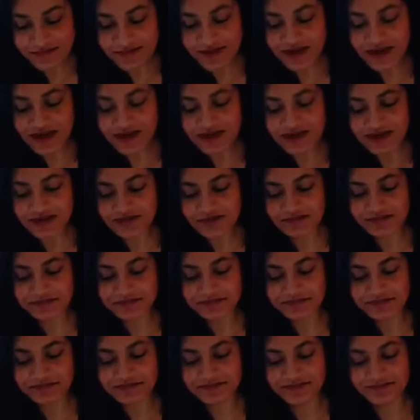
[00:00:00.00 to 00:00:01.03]
um,
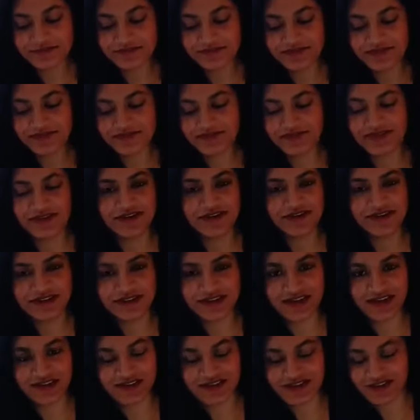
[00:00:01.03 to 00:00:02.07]
difficult
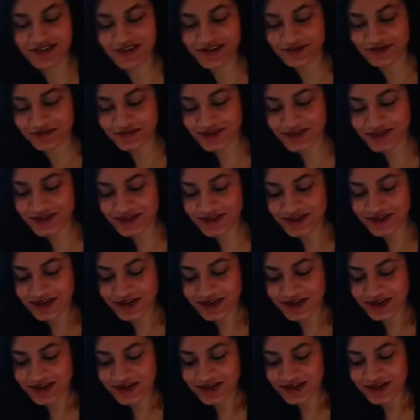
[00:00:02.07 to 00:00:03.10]
as it sounds
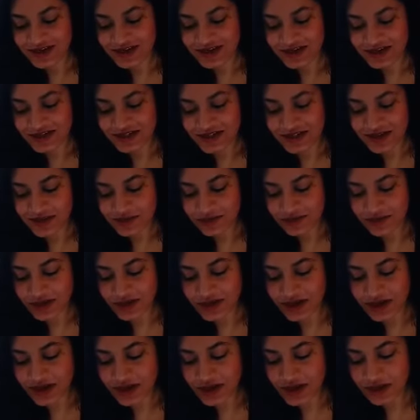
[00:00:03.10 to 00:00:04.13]
in that
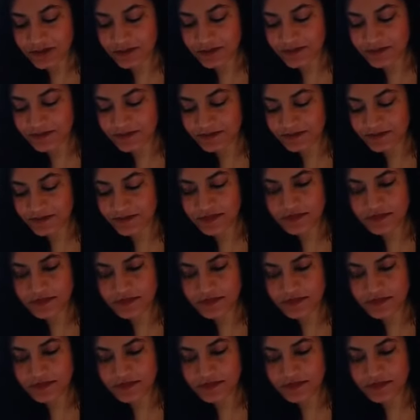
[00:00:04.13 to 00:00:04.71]
way. Um,